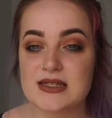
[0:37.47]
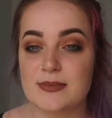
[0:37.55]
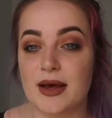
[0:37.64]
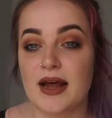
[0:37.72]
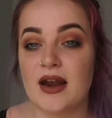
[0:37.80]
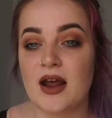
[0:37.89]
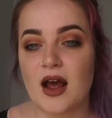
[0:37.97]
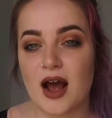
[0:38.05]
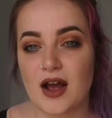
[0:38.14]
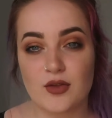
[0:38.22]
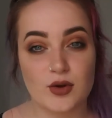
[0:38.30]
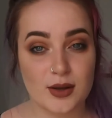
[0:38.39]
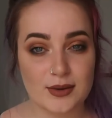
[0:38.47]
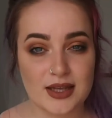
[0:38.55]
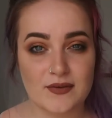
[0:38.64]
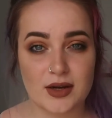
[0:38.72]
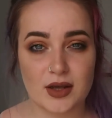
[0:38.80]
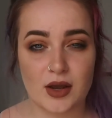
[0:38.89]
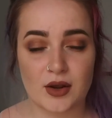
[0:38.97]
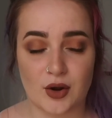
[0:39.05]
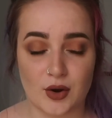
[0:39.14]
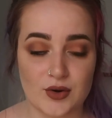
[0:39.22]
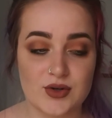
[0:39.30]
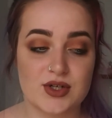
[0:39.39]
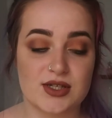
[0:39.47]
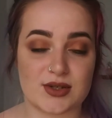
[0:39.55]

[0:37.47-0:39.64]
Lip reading: but I thought I would give it a go just